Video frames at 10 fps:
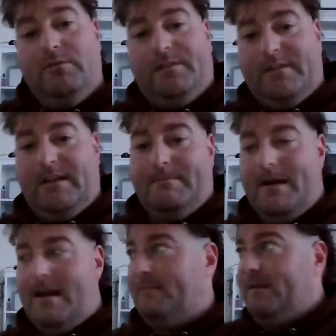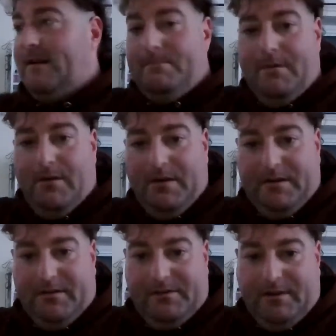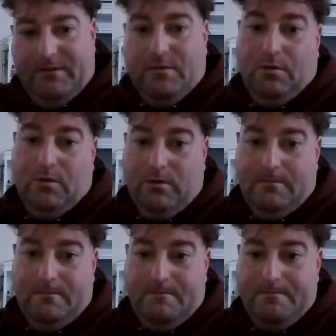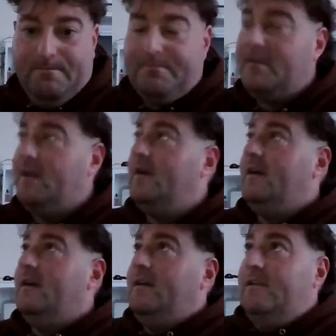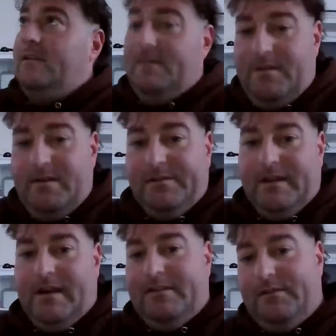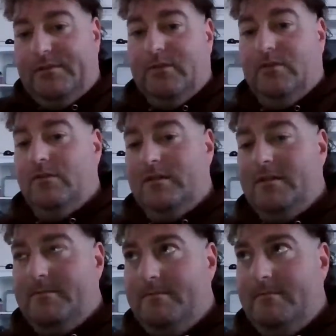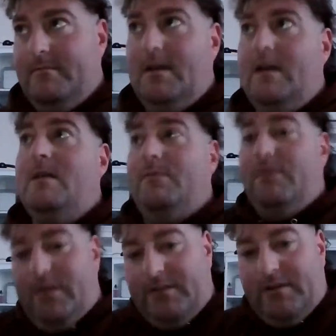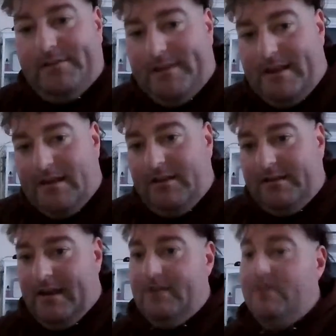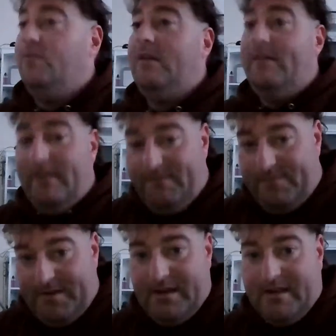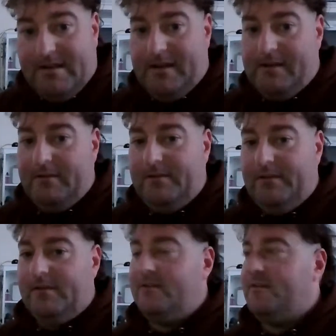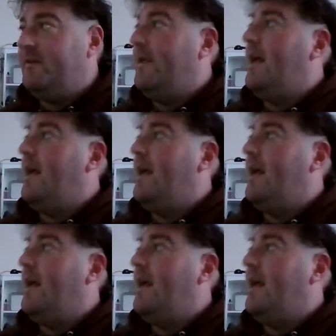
see a paint being applied onto the wall. The first coat is all right. When I do the second coat or even a third coat, it's like,